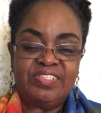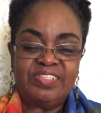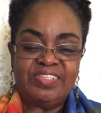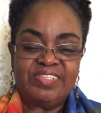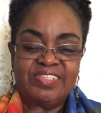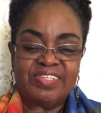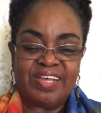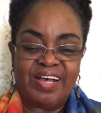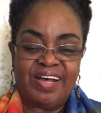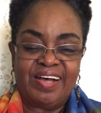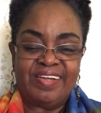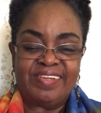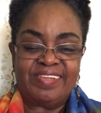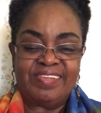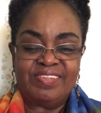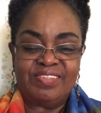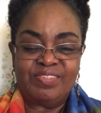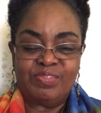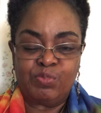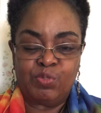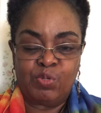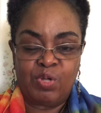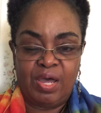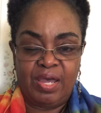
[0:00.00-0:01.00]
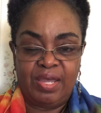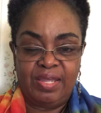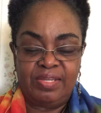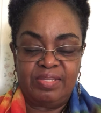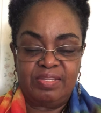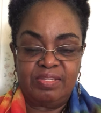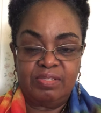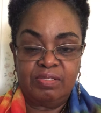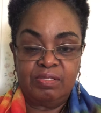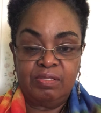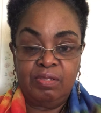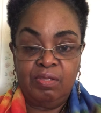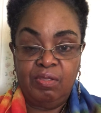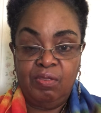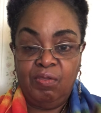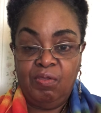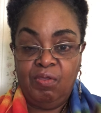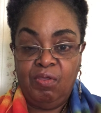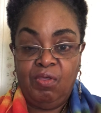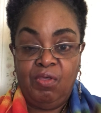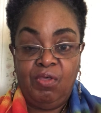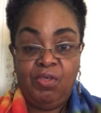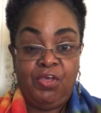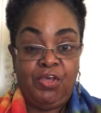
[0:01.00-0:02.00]
Scott Wright,
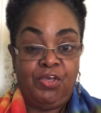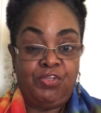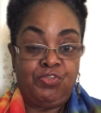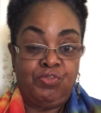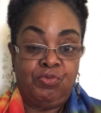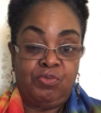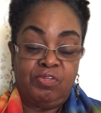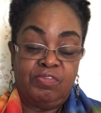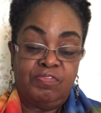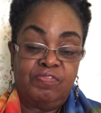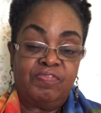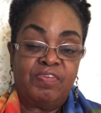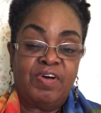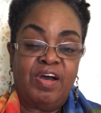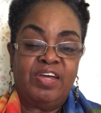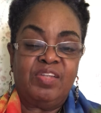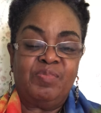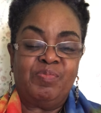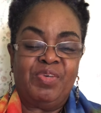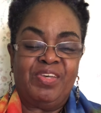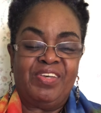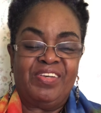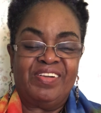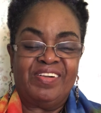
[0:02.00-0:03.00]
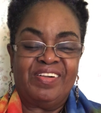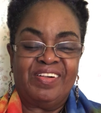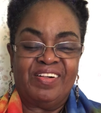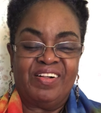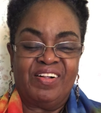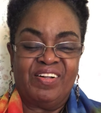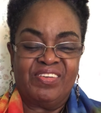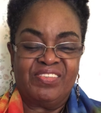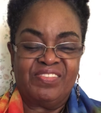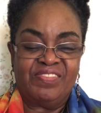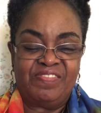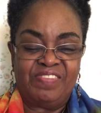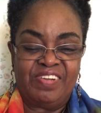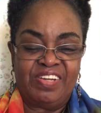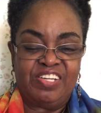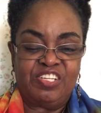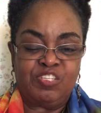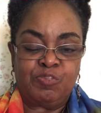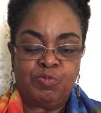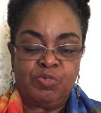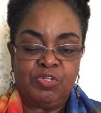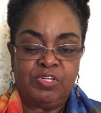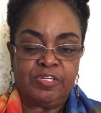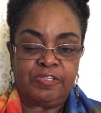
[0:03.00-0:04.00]
and you can find me on
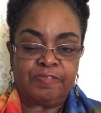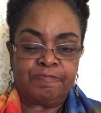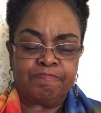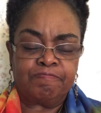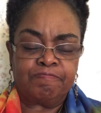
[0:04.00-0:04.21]
Facebook.